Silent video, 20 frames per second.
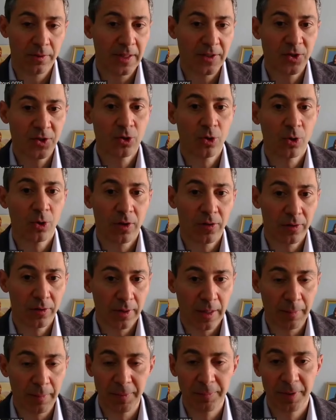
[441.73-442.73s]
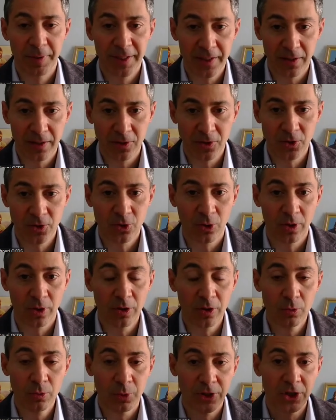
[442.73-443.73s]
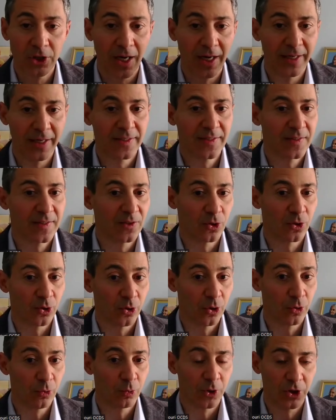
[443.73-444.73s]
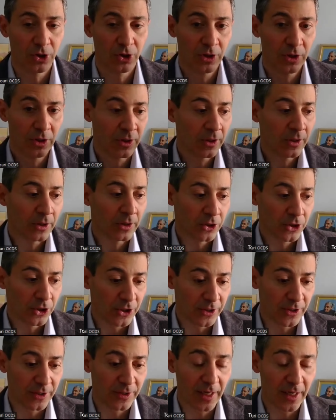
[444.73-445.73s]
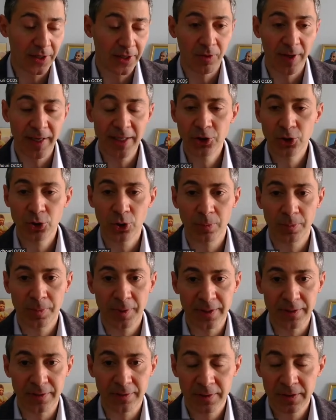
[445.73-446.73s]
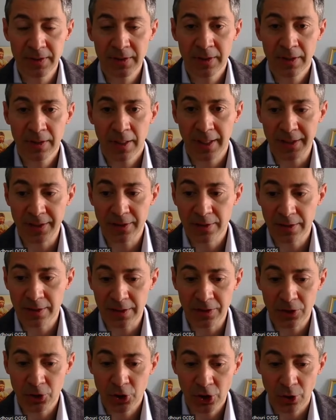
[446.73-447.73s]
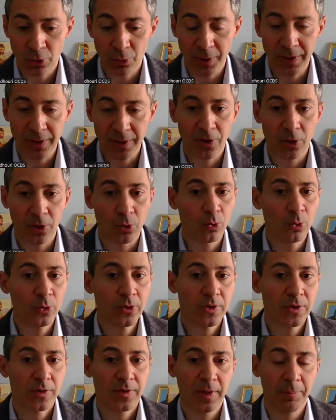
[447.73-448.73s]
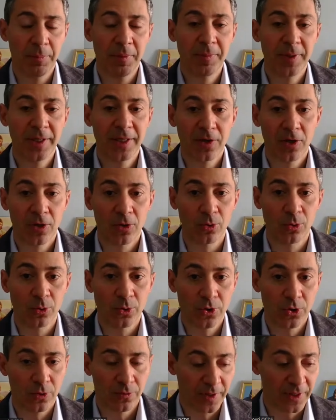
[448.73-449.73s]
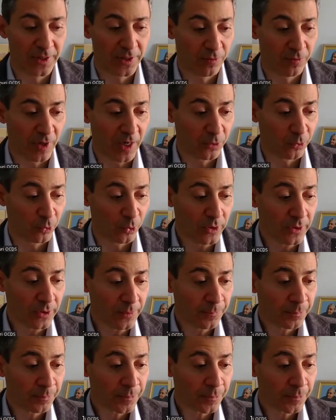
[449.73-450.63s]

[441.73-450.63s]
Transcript: a scholar, a biblical scholar, which I listened to her, which she did a great job in in in showing the roots, the biblical roots of the divine will.